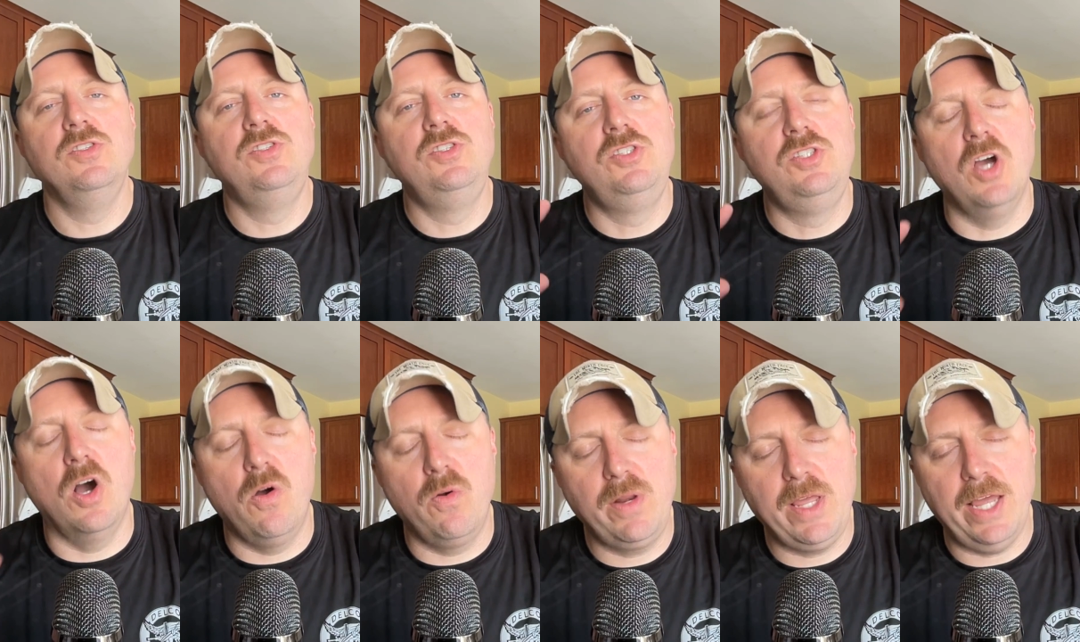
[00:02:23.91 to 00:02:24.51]

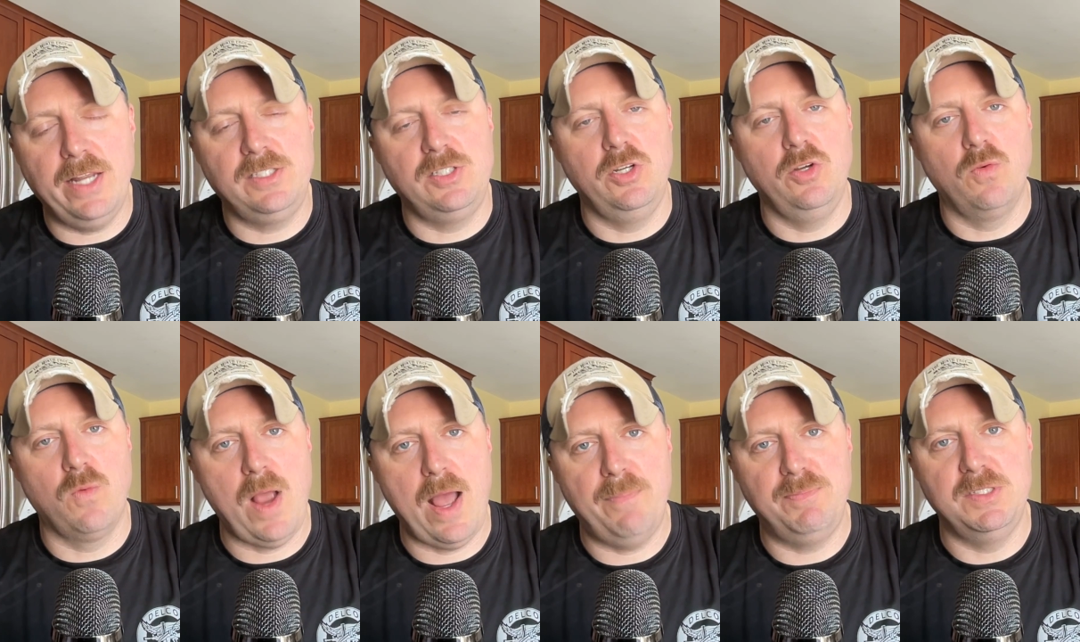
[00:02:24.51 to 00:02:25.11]
Don't get too
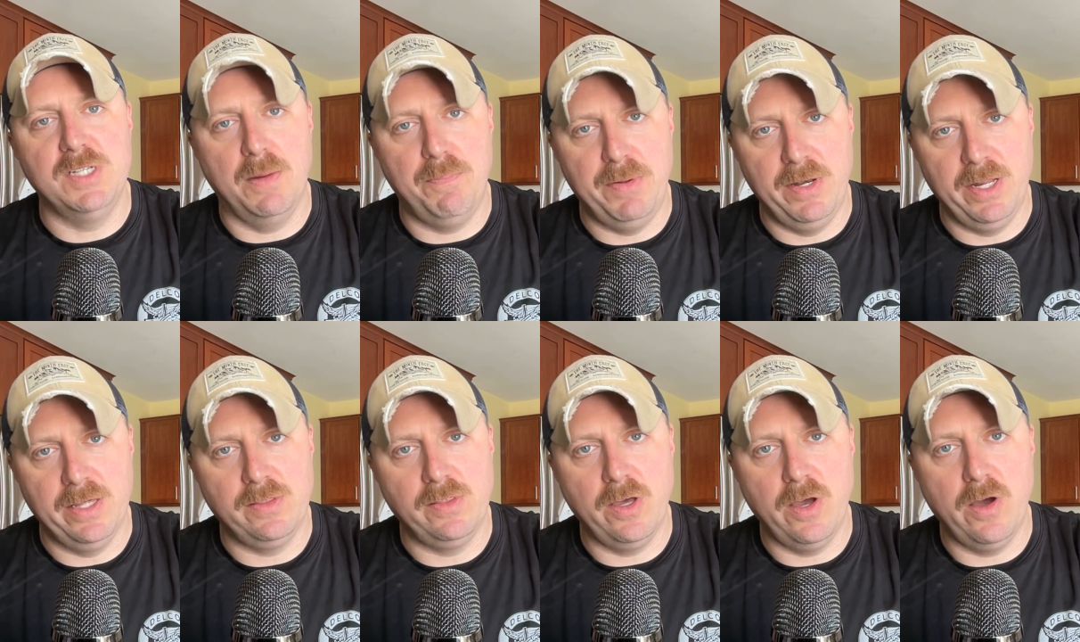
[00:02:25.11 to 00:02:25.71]
wrapped up in
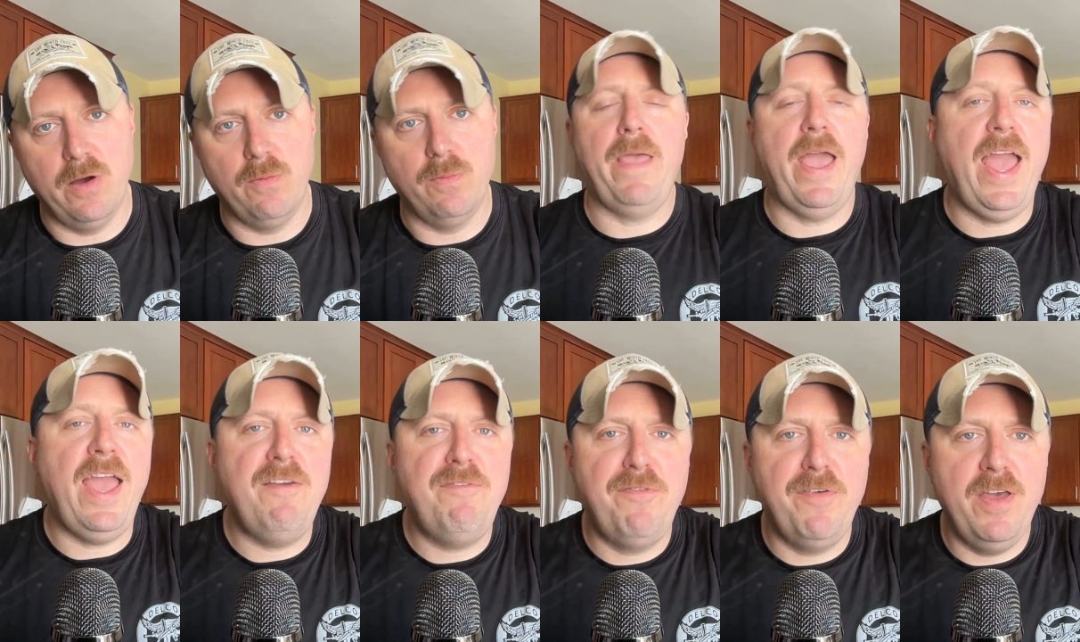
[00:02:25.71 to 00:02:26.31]
it though.
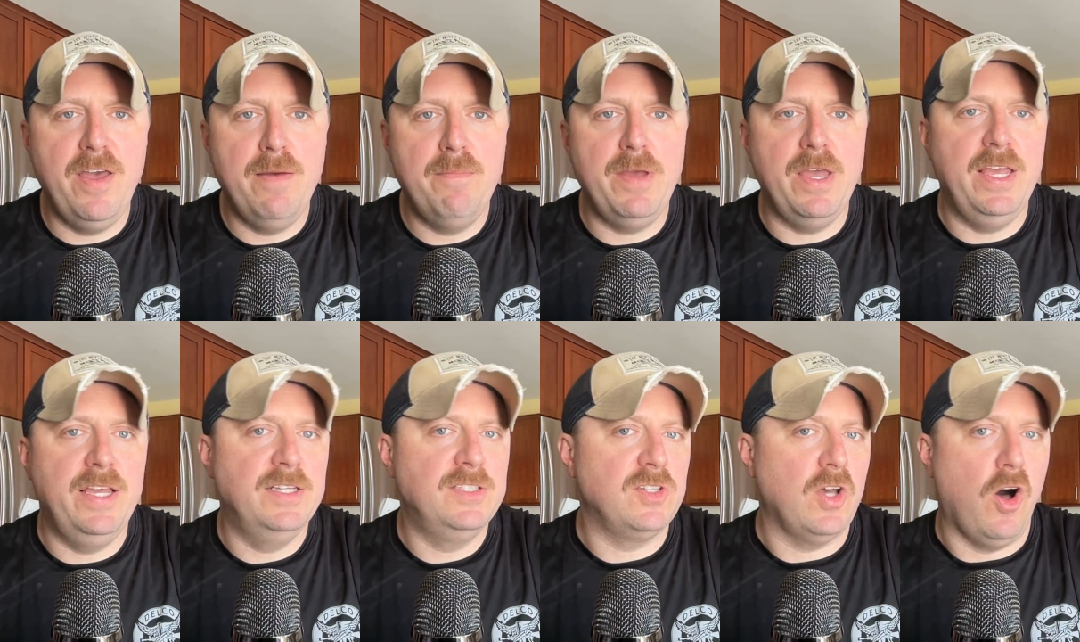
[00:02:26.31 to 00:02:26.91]
AFib
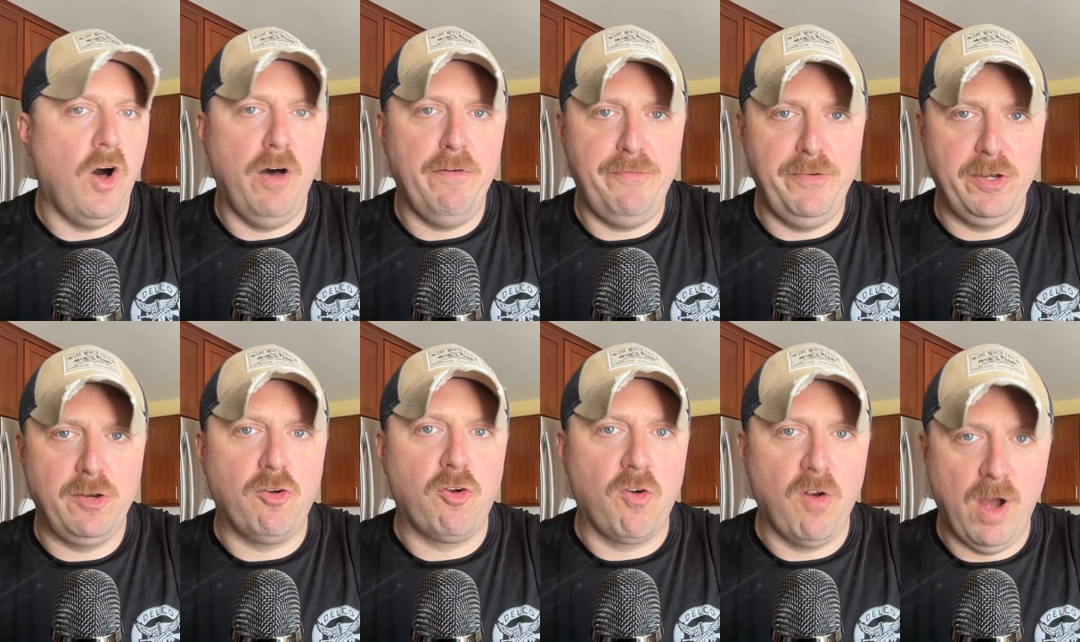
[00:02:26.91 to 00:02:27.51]
is
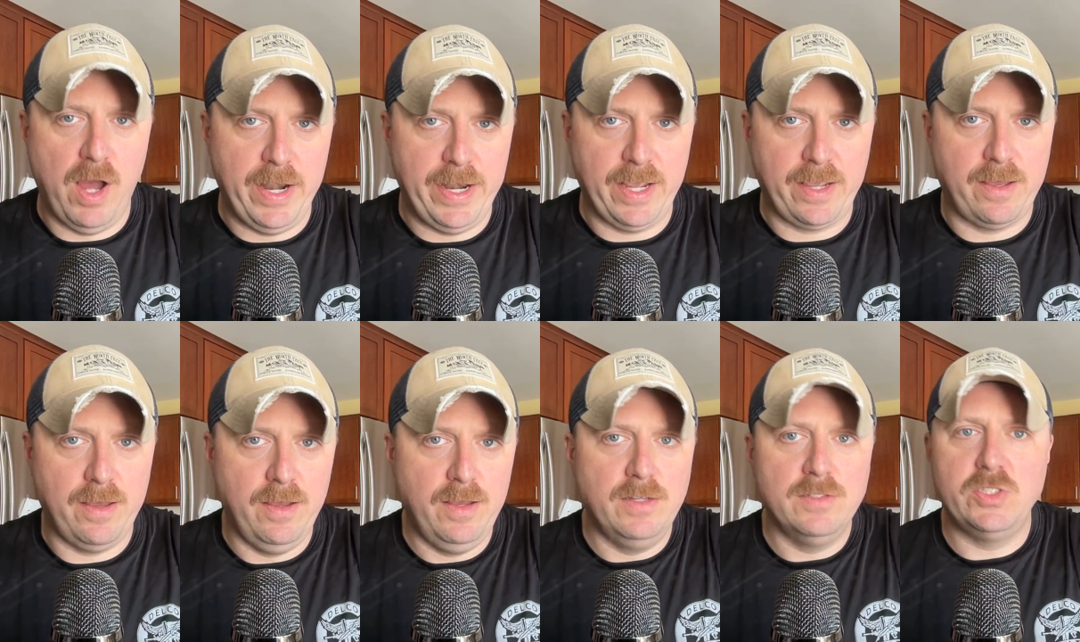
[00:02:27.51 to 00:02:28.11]
often
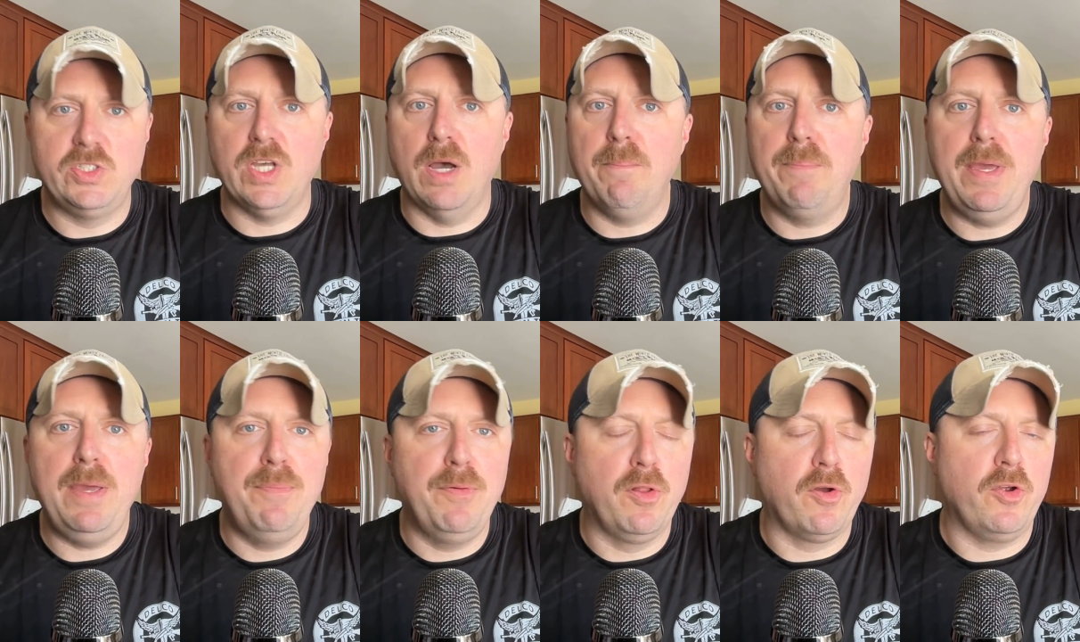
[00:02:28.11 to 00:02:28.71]
chronic. Some
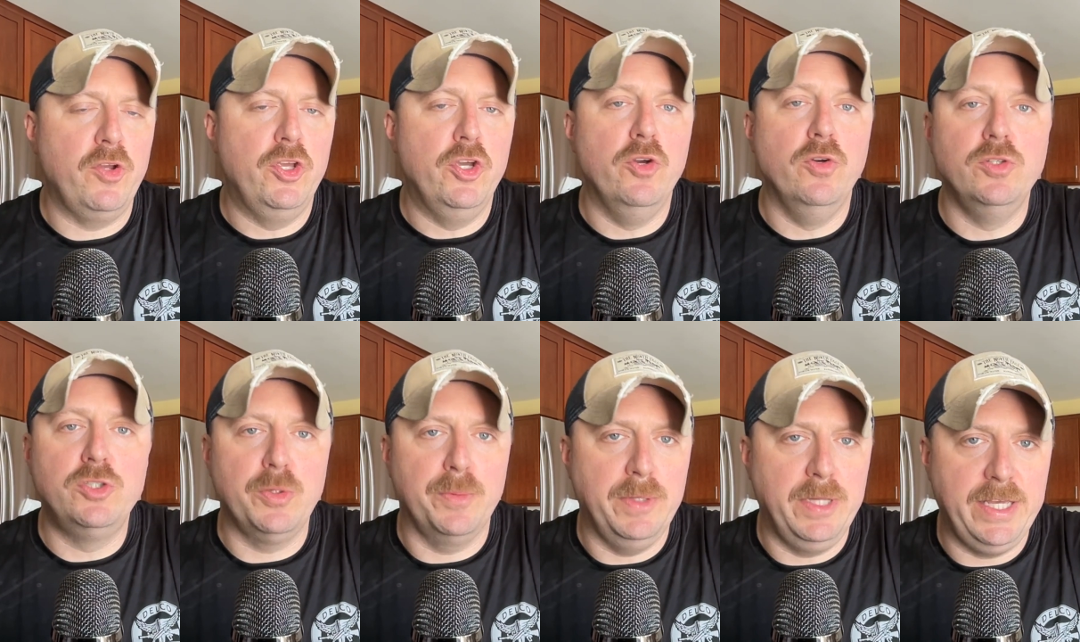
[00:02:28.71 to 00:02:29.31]
people are
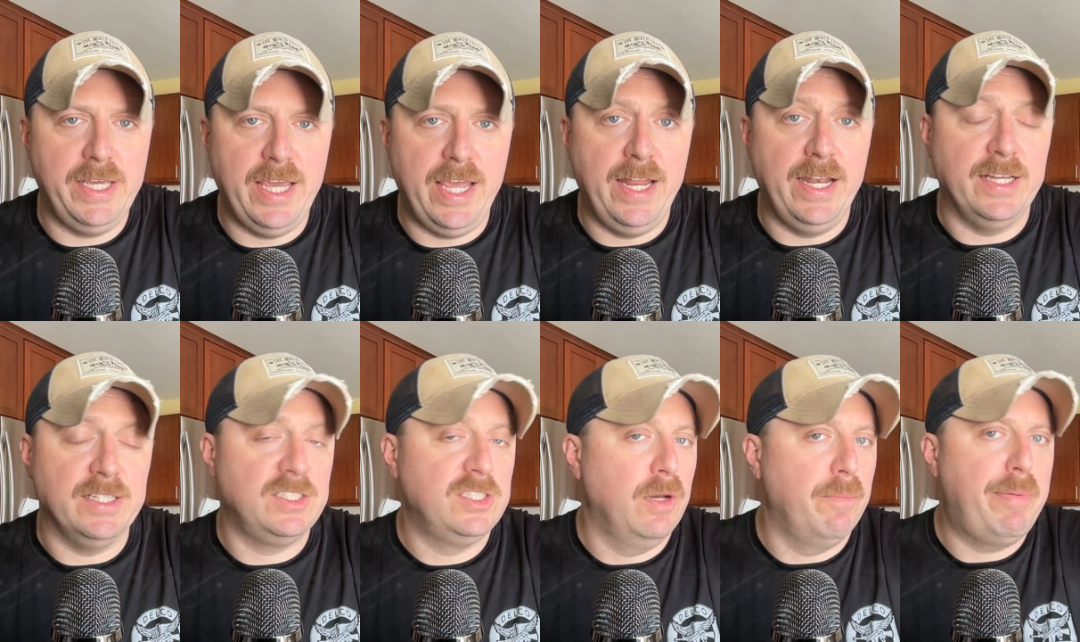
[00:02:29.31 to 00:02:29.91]
usually in
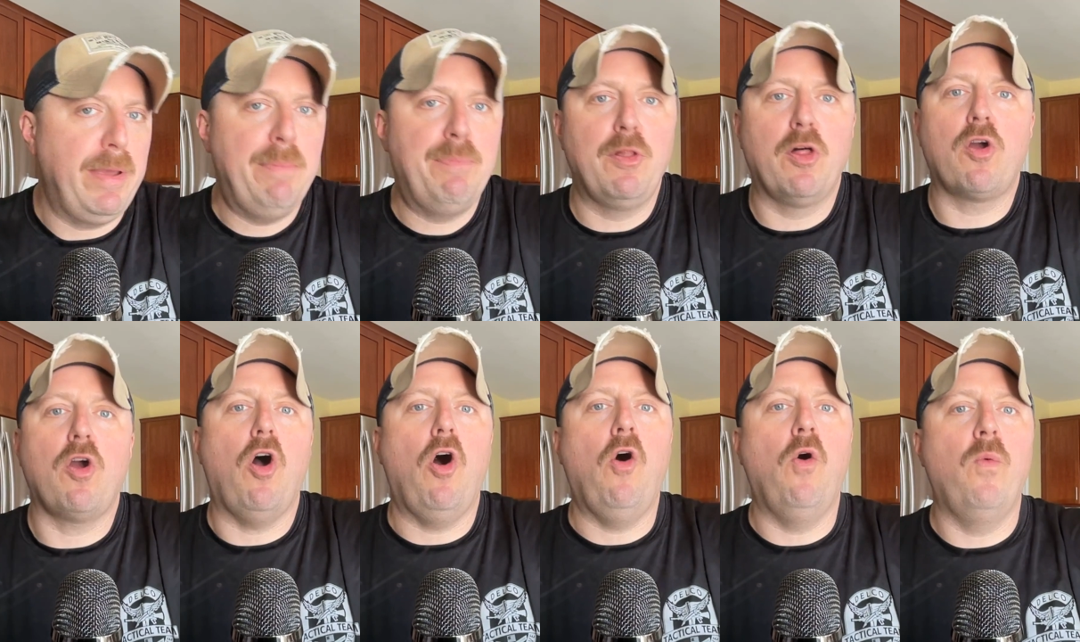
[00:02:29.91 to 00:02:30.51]
it. Some people
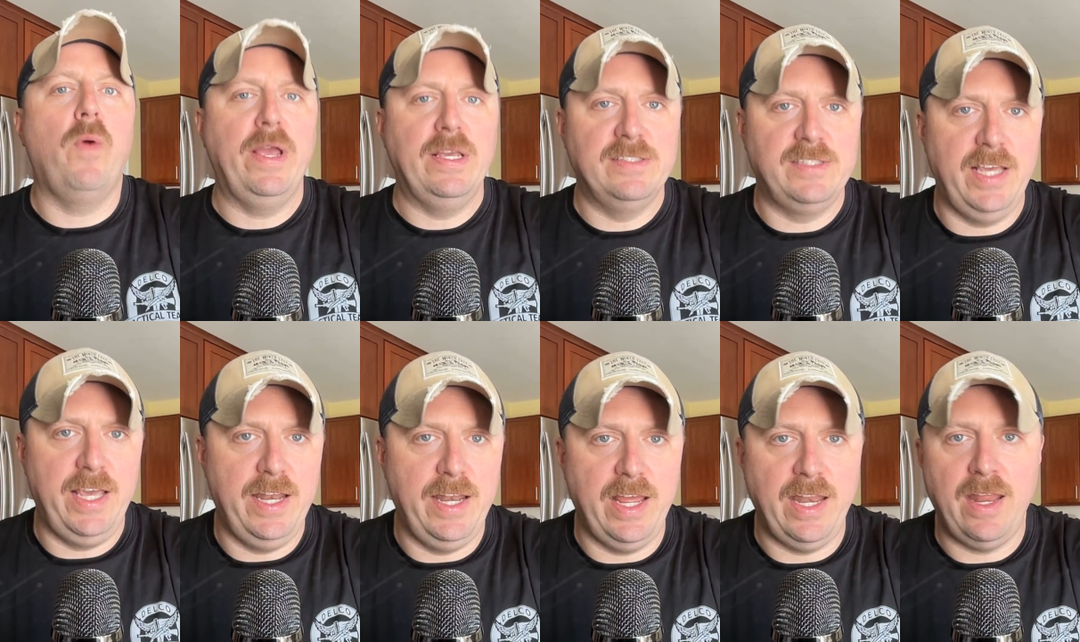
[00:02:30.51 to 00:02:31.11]
are always
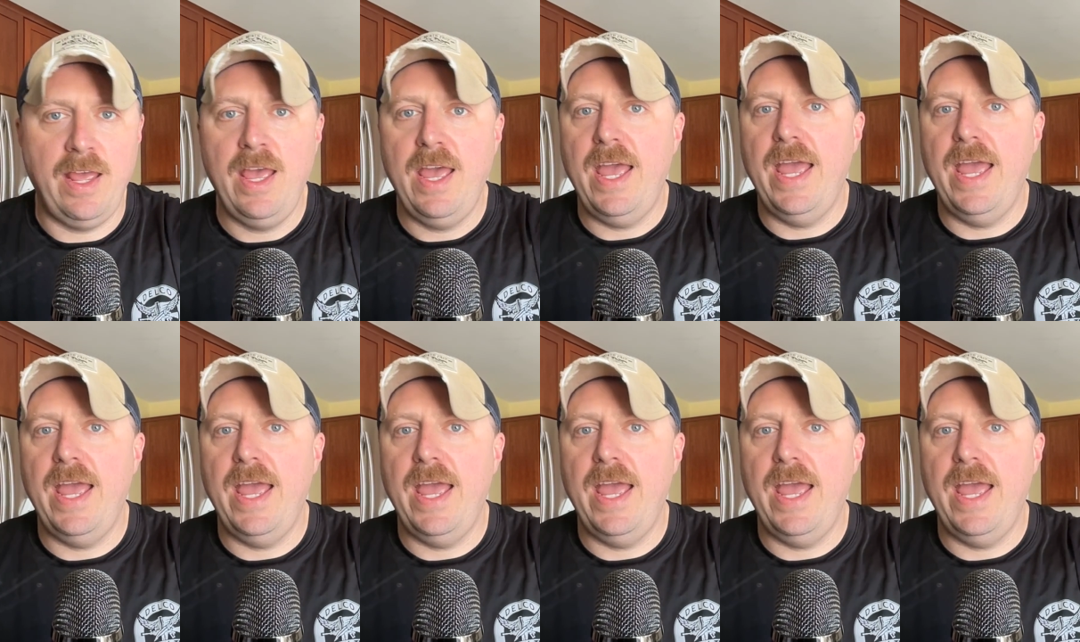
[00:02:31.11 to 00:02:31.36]
in it.